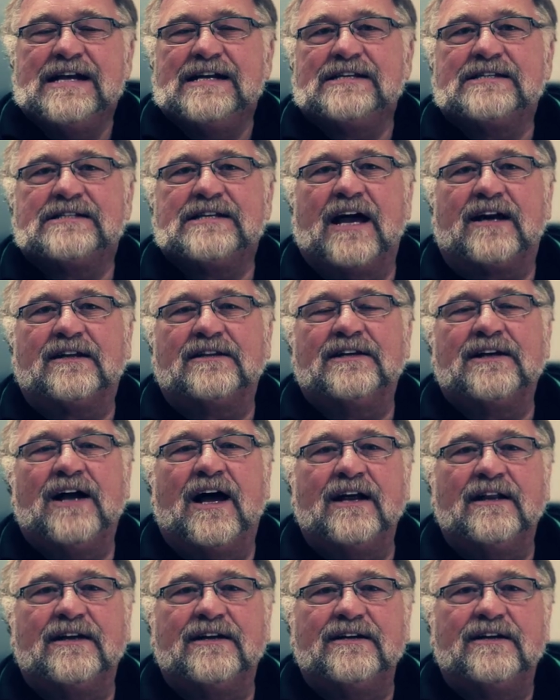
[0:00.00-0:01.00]
Sakhalin
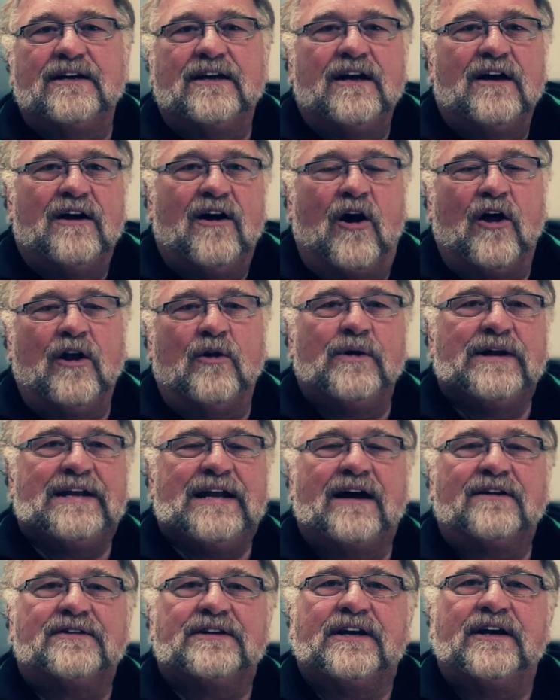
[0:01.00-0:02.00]
Island, all the way
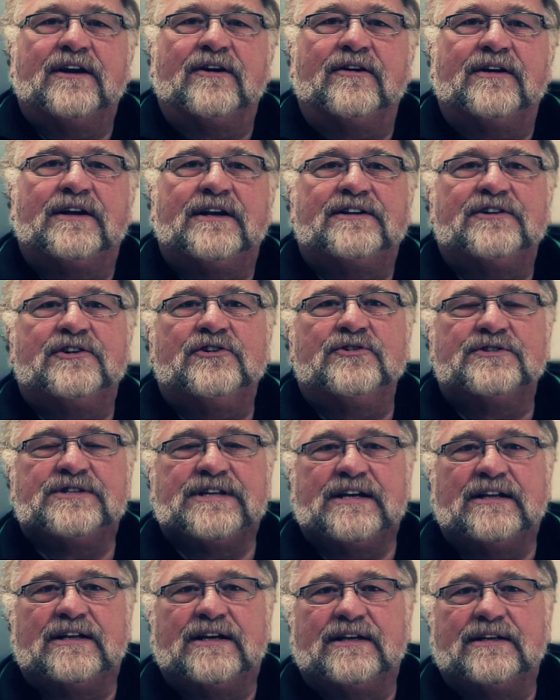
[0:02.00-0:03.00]
down to here and into New
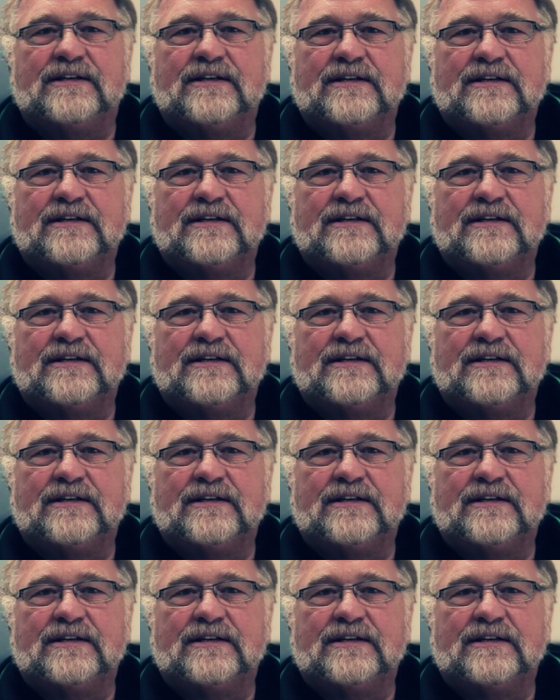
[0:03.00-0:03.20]
Zealand.